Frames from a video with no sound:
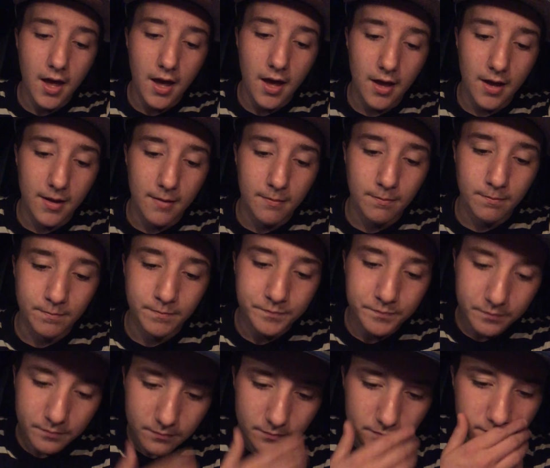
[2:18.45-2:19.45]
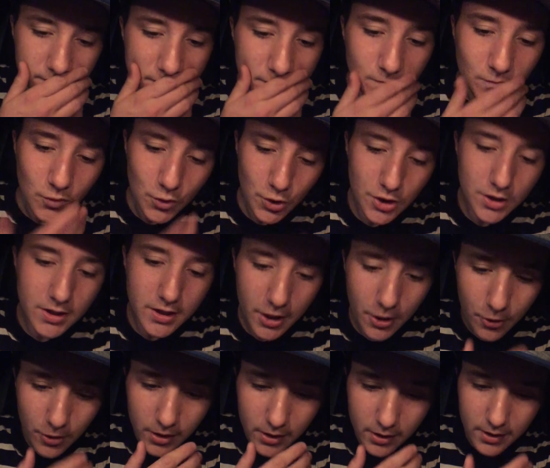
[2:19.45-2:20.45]
And just
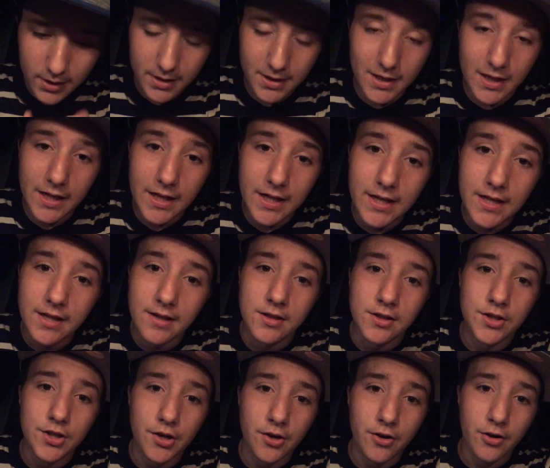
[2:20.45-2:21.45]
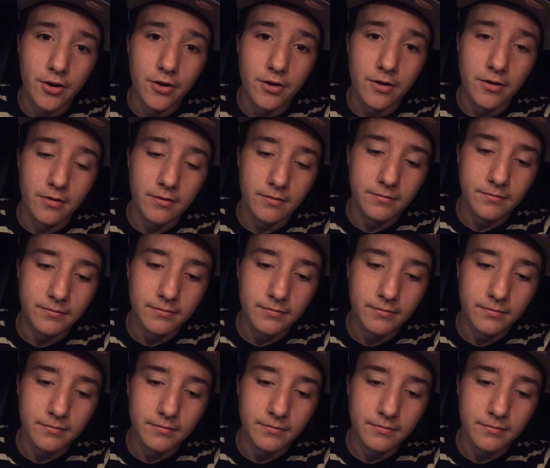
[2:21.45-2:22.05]
hearing this lady share her